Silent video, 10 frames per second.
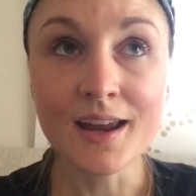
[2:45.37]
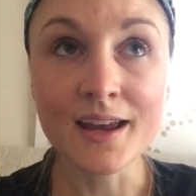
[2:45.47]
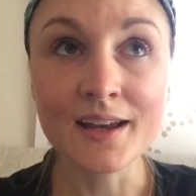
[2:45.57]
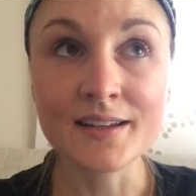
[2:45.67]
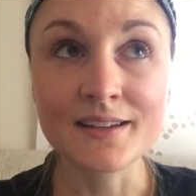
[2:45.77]

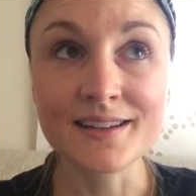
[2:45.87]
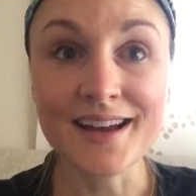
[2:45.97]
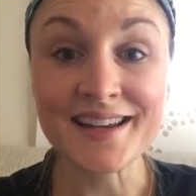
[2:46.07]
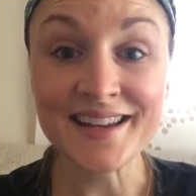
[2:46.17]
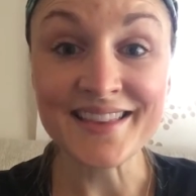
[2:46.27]
And
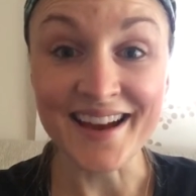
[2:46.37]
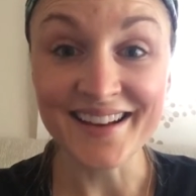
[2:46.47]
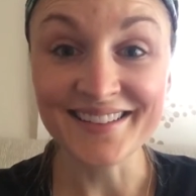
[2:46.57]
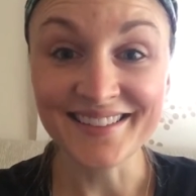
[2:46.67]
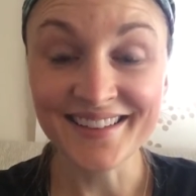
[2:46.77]
I did
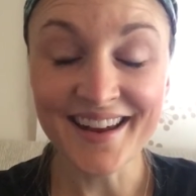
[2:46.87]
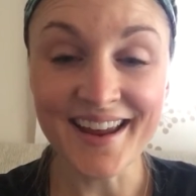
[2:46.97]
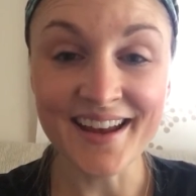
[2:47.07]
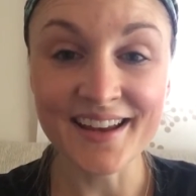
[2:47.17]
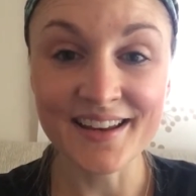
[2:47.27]
that.
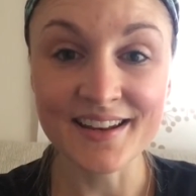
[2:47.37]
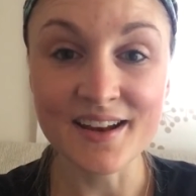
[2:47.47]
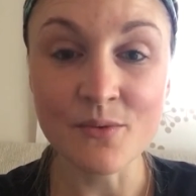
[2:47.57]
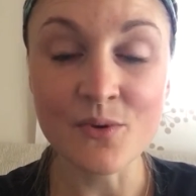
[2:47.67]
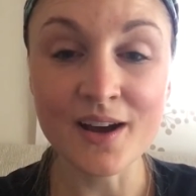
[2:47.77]
And
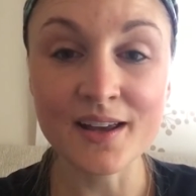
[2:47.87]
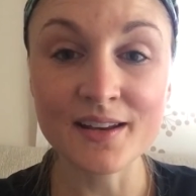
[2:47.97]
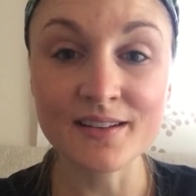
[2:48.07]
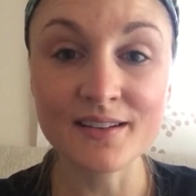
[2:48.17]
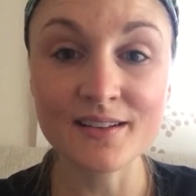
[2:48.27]
what
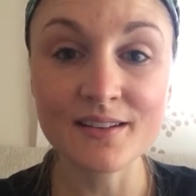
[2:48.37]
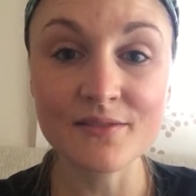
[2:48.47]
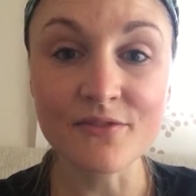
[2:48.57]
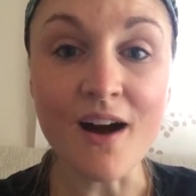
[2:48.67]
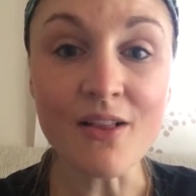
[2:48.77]

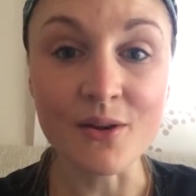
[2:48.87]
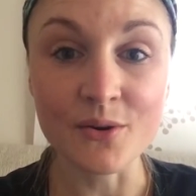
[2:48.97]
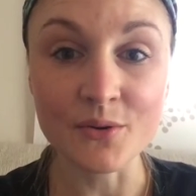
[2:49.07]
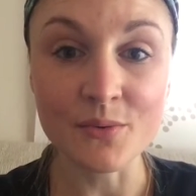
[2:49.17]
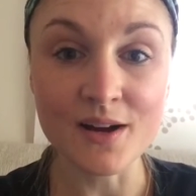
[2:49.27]

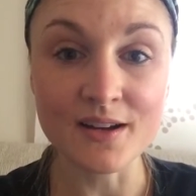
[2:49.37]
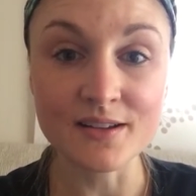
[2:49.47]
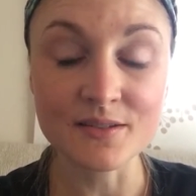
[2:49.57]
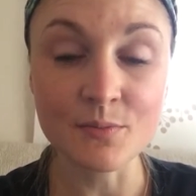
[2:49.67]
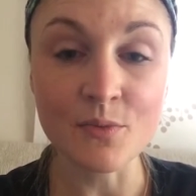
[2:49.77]
followed
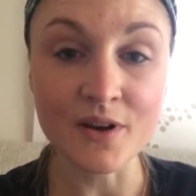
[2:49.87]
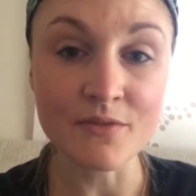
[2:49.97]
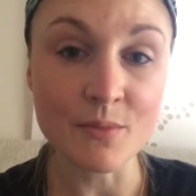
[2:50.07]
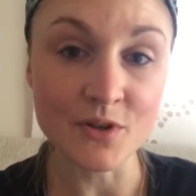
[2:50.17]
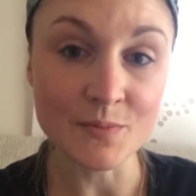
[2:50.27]
was one of
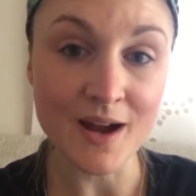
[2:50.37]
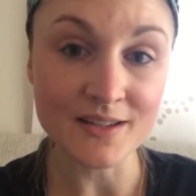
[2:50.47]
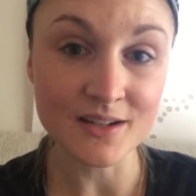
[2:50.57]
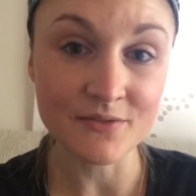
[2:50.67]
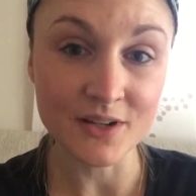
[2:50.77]
the most
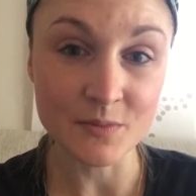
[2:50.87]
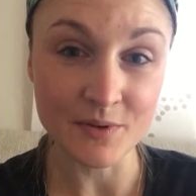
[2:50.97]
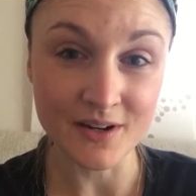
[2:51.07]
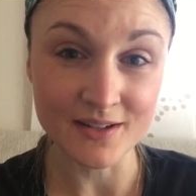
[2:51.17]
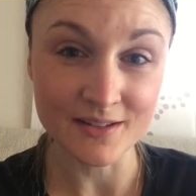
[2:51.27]
positive
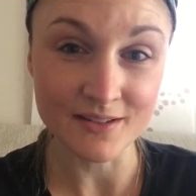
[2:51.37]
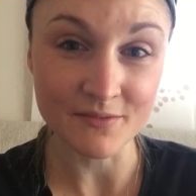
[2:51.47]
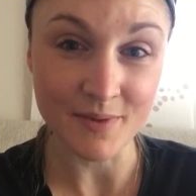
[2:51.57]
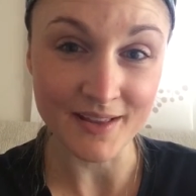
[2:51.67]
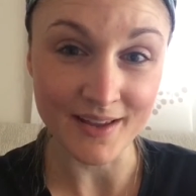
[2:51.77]
experiences
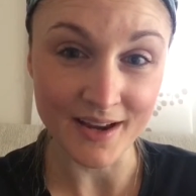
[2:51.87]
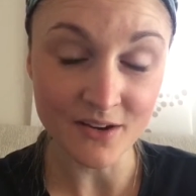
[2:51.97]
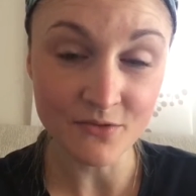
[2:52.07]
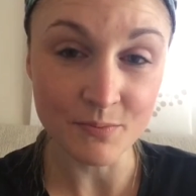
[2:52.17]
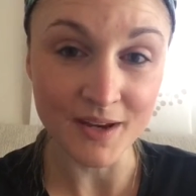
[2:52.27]
of my
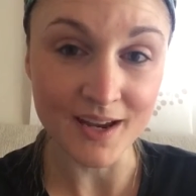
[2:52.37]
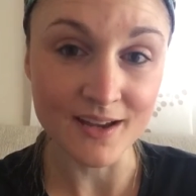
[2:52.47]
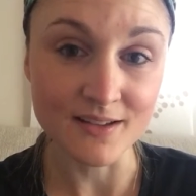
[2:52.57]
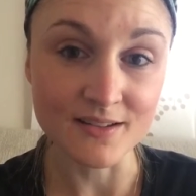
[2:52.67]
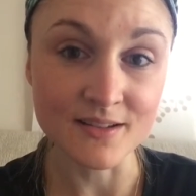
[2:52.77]
life,
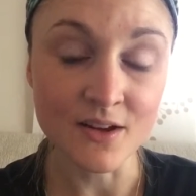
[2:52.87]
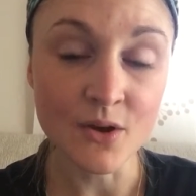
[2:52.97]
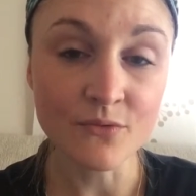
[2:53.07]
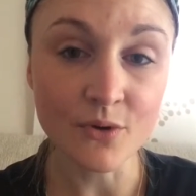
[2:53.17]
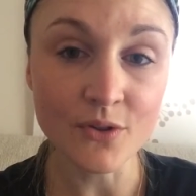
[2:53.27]
because
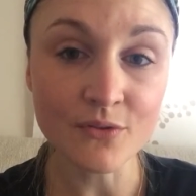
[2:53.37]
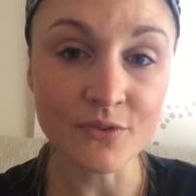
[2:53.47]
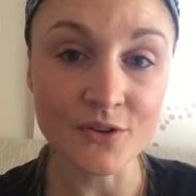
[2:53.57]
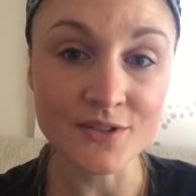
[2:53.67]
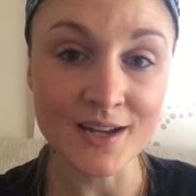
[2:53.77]
for the
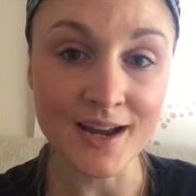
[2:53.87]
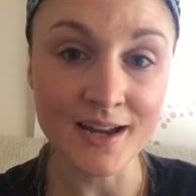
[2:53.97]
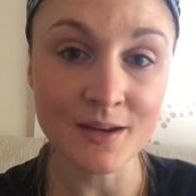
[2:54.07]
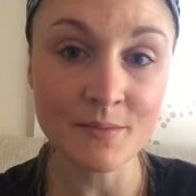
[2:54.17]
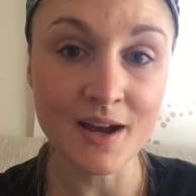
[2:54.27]
first
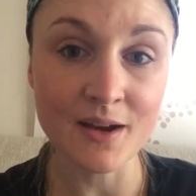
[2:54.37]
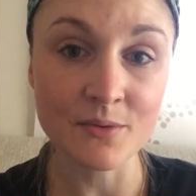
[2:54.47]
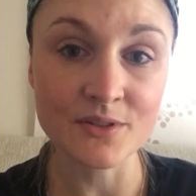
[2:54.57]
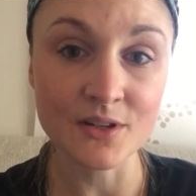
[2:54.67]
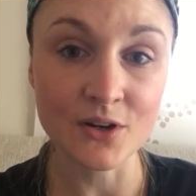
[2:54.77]
time, I
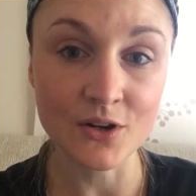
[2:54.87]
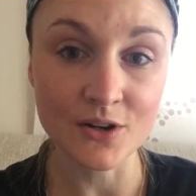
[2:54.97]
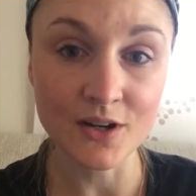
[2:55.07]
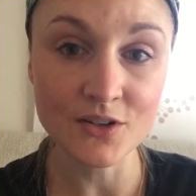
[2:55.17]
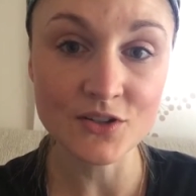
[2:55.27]
was
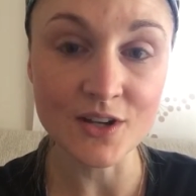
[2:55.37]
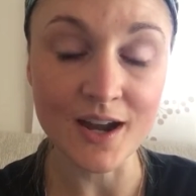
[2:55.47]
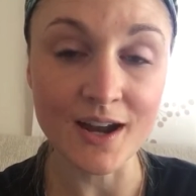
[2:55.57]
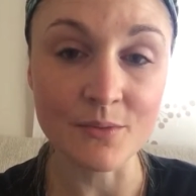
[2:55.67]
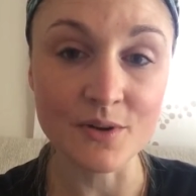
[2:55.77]
encouraged.
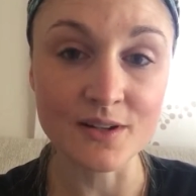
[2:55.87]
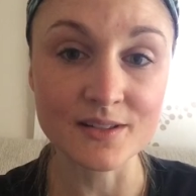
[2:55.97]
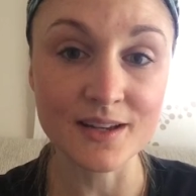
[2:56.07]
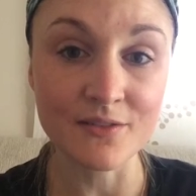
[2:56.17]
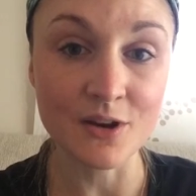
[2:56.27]
I
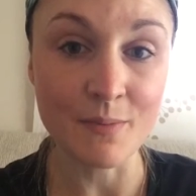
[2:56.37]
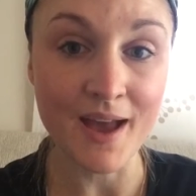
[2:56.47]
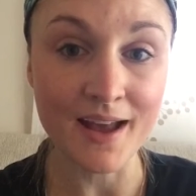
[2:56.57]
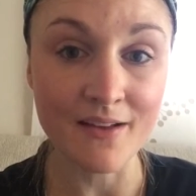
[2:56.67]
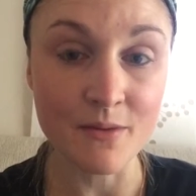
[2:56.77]
was given a
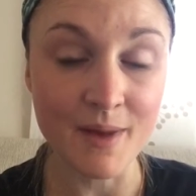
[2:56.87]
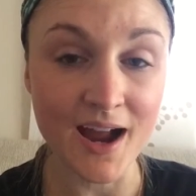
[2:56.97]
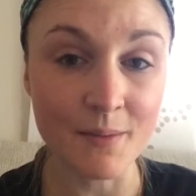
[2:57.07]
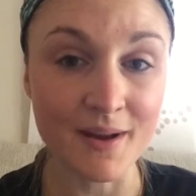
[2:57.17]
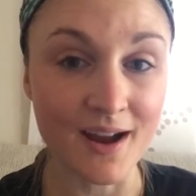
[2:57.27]
pat on the
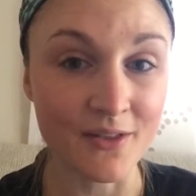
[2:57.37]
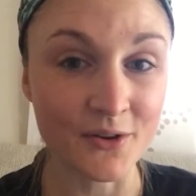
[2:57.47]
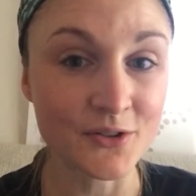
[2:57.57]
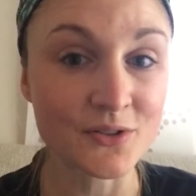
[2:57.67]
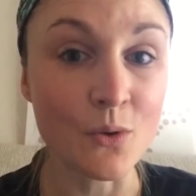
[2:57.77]
back by
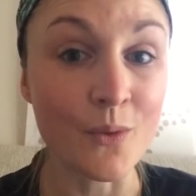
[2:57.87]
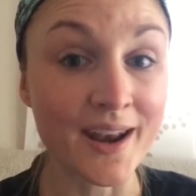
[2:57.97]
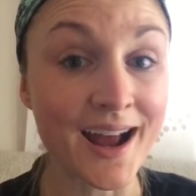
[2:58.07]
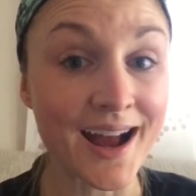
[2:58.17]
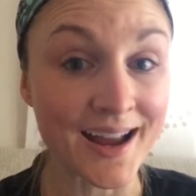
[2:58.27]
others
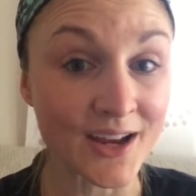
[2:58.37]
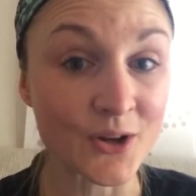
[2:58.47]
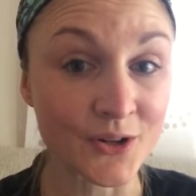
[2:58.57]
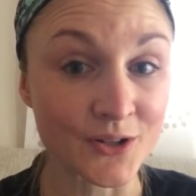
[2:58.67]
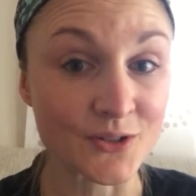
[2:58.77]
when I
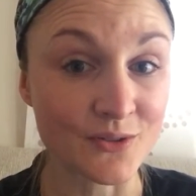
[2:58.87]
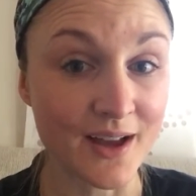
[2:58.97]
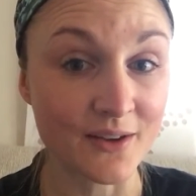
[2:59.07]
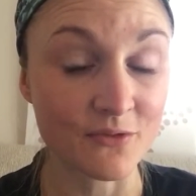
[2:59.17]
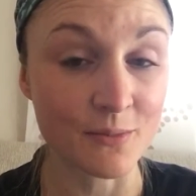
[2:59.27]
couldn't do
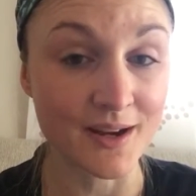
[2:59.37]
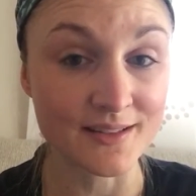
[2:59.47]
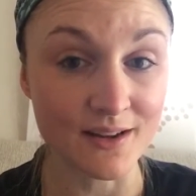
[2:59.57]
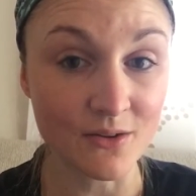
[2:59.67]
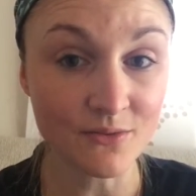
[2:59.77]
that for
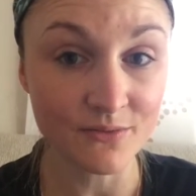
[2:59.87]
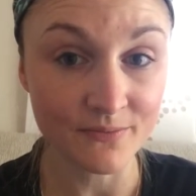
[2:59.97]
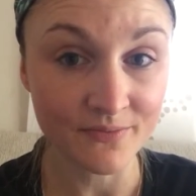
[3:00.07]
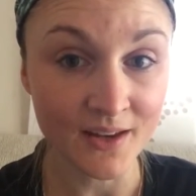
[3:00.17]
myself.